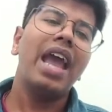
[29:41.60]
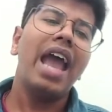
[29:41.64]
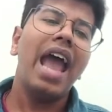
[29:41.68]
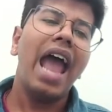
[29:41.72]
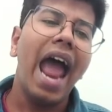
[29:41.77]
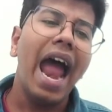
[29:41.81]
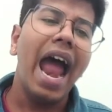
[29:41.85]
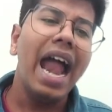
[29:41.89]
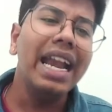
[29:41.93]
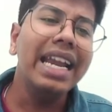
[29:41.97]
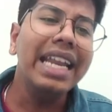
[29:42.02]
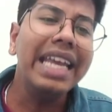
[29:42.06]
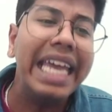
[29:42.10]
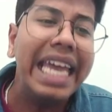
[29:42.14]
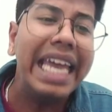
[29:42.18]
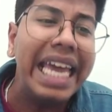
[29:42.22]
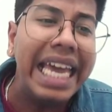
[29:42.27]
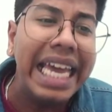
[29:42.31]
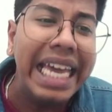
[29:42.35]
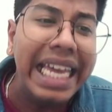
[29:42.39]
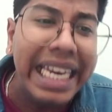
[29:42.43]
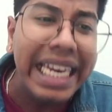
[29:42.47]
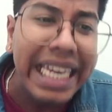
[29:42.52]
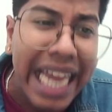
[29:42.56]
and
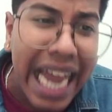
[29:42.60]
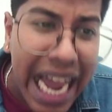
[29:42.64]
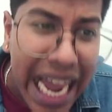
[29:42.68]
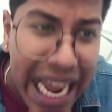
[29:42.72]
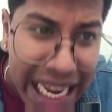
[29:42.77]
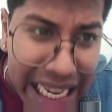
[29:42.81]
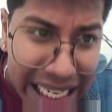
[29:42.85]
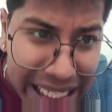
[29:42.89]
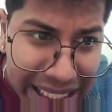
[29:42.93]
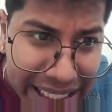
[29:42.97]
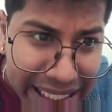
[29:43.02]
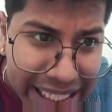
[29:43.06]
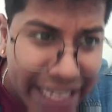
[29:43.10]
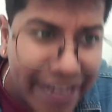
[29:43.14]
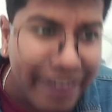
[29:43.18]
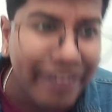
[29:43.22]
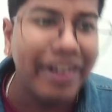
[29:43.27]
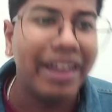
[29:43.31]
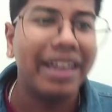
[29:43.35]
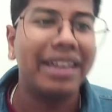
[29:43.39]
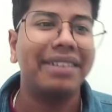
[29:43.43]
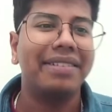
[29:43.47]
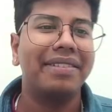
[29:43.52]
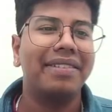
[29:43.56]
area is
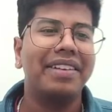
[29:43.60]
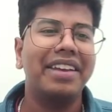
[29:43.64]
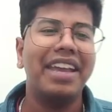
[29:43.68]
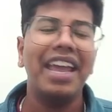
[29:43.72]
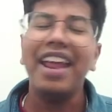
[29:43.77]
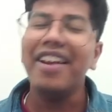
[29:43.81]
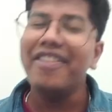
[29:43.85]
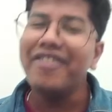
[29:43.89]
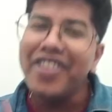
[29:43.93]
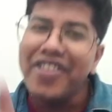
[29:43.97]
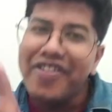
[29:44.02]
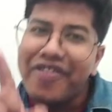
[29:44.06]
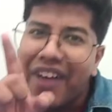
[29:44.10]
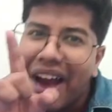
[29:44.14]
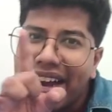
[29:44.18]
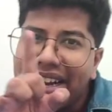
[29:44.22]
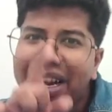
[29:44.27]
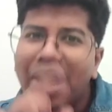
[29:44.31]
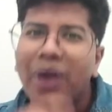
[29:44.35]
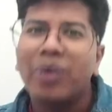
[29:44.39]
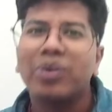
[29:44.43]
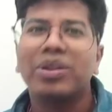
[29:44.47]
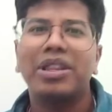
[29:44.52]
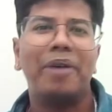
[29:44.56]
given, can we
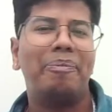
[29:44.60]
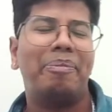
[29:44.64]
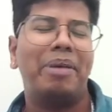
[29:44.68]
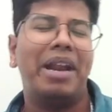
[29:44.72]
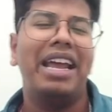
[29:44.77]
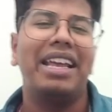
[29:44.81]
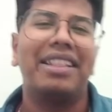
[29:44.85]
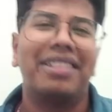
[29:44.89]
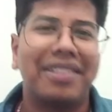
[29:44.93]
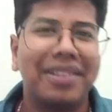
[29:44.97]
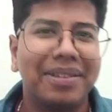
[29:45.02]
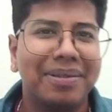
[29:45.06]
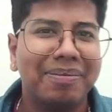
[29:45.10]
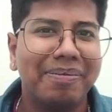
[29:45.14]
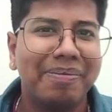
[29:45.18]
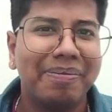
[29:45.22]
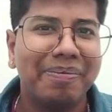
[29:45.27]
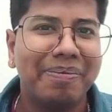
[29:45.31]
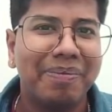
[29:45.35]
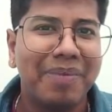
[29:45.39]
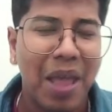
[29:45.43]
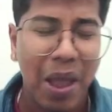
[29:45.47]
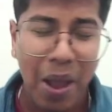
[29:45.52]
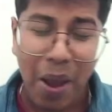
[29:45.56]
find out the breadth?
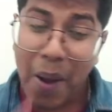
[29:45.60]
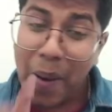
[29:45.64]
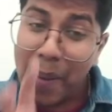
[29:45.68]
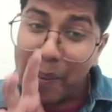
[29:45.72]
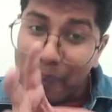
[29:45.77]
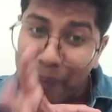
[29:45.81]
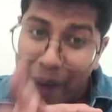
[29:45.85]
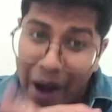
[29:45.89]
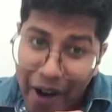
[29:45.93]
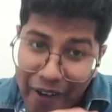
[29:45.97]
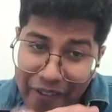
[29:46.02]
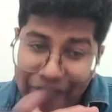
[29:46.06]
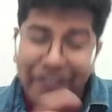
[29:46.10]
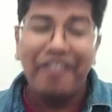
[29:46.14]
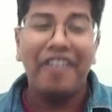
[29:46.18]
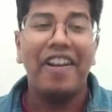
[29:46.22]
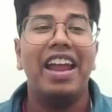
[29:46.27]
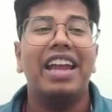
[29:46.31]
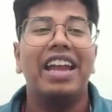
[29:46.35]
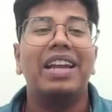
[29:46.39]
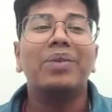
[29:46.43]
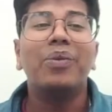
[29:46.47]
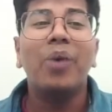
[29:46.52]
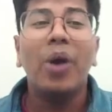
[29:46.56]

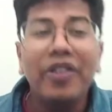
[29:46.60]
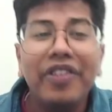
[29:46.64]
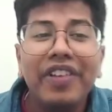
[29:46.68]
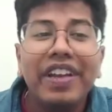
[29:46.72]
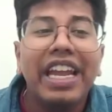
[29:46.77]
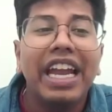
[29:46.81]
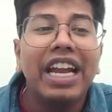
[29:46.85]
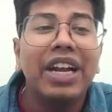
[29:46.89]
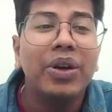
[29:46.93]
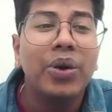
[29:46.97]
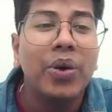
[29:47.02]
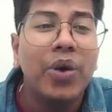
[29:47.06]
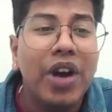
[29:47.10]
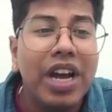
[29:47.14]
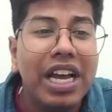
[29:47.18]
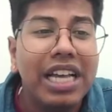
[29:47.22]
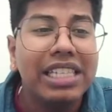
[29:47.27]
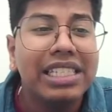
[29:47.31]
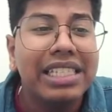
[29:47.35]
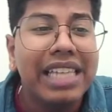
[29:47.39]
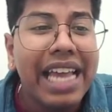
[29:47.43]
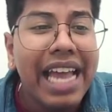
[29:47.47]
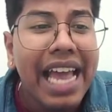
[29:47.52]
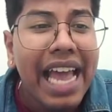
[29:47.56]
Perfect. What we can do
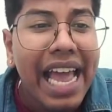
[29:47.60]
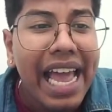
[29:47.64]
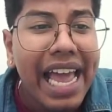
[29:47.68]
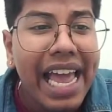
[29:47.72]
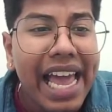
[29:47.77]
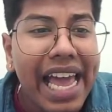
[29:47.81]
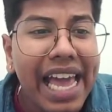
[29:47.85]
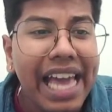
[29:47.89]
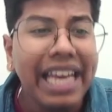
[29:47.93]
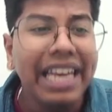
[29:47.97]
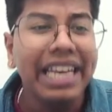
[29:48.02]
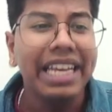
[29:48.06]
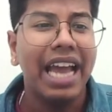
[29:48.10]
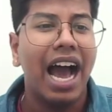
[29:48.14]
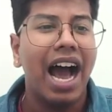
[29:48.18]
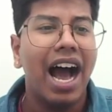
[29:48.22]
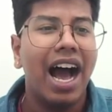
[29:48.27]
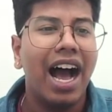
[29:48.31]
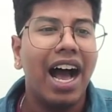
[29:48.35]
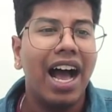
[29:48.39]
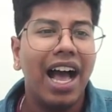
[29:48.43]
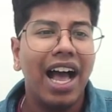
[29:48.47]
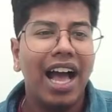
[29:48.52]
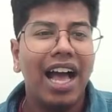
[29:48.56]
is area
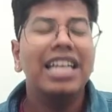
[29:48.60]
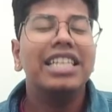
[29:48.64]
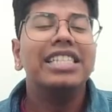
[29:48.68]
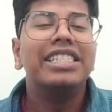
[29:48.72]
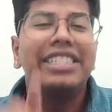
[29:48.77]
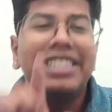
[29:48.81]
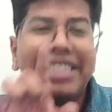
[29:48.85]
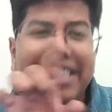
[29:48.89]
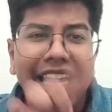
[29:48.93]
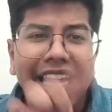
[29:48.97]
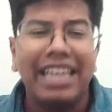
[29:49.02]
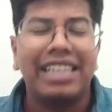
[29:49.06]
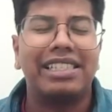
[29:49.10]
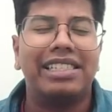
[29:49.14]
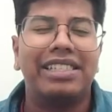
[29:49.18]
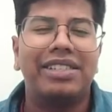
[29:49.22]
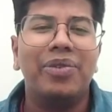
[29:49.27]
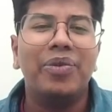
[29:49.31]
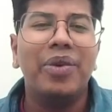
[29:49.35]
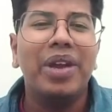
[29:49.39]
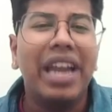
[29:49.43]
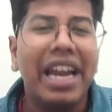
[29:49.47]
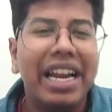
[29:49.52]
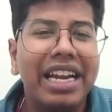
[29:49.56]
6.
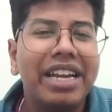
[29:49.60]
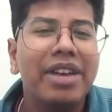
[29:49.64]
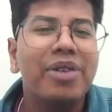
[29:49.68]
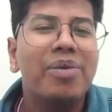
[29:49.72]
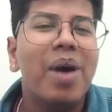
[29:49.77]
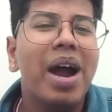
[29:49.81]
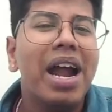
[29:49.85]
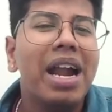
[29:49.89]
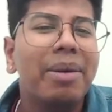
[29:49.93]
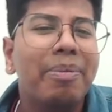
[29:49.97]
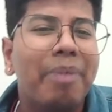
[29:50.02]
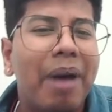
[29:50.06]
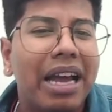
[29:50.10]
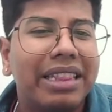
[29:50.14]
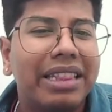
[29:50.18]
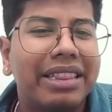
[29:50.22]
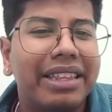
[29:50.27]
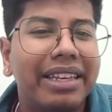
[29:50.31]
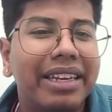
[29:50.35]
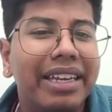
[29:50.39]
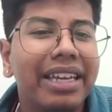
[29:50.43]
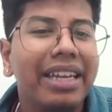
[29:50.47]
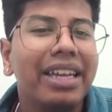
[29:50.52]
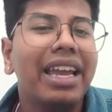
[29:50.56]
We can divide by
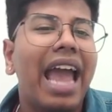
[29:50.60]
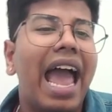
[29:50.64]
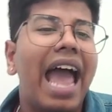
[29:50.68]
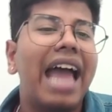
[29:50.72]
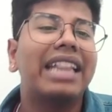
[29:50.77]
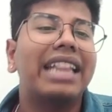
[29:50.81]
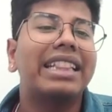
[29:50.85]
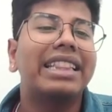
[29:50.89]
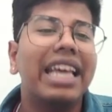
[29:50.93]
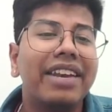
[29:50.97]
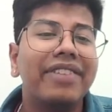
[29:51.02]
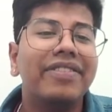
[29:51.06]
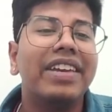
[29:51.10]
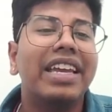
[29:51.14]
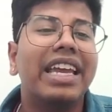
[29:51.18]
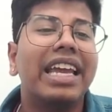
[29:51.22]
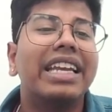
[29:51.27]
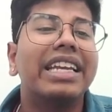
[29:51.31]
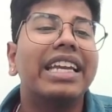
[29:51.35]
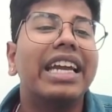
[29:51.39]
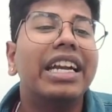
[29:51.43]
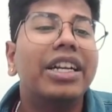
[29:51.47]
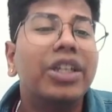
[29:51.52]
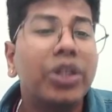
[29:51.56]
3 and then we
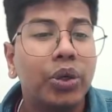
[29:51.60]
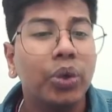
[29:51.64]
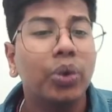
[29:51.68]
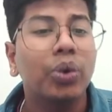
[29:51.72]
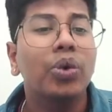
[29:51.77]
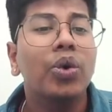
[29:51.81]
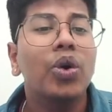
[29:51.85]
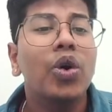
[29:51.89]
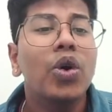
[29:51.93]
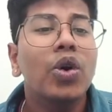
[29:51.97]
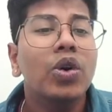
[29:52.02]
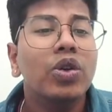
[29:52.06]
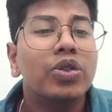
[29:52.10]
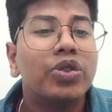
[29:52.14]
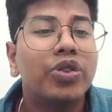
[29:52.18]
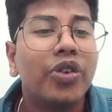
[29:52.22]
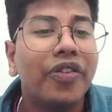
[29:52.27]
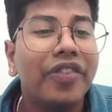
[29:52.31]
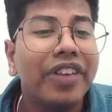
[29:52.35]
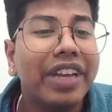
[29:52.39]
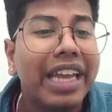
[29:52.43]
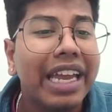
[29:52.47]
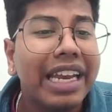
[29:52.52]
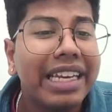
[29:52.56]
can get 2. So
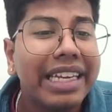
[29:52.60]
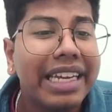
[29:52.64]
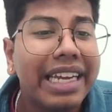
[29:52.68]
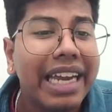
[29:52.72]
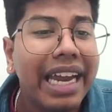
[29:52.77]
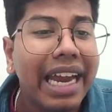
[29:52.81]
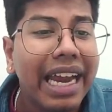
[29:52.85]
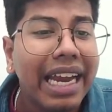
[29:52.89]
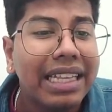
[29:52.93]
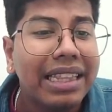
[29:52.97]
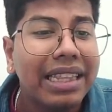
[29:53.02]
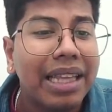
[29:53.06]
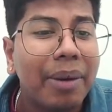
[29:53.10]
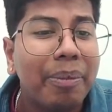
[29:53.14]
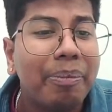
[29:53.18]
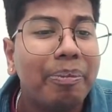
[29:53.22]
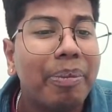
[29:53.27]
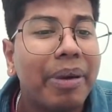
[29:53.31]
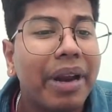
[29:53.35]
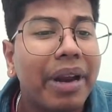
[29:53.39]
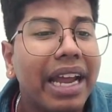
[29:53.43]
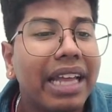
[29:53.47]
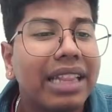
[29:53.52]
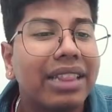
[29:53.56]
we can get the
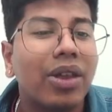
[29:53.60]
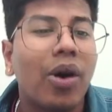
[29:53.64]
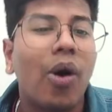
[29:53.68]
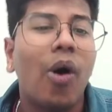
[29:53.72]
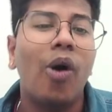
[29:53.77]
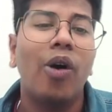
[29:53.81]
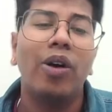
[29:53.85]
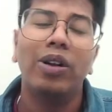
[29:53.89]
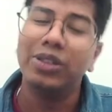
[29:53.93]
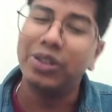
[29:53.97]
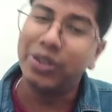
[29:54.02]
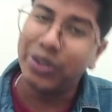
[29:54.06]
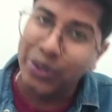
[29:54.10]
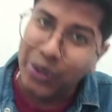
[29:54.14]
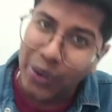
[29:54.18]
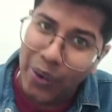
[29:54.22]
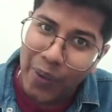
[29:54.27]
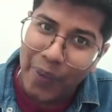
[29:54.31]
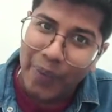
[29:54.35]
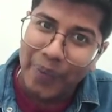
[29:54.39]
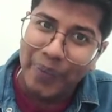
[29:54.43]
breadth also.